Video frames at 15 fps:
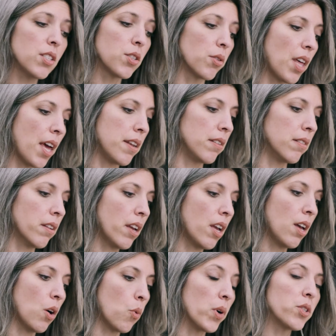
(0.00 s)
So then
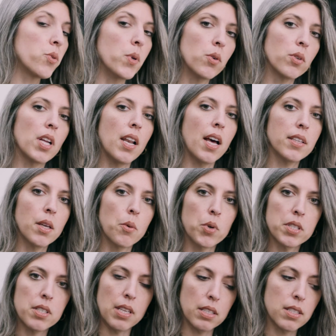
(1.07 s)
once we know the light that we're
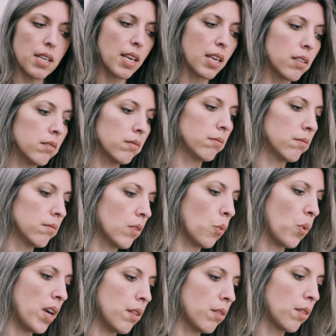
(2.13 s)
settling
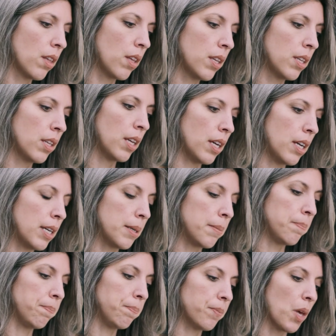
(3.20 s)
with,
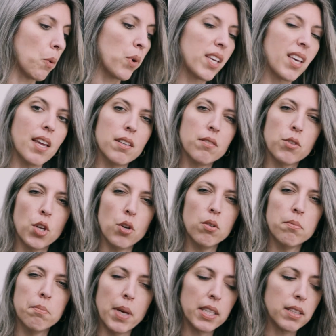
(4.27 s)
then we can, you know,
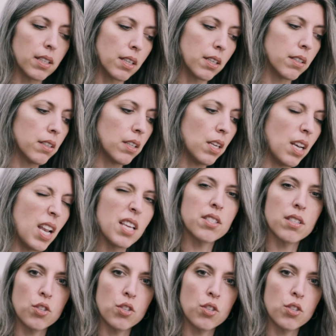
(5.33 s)
make the last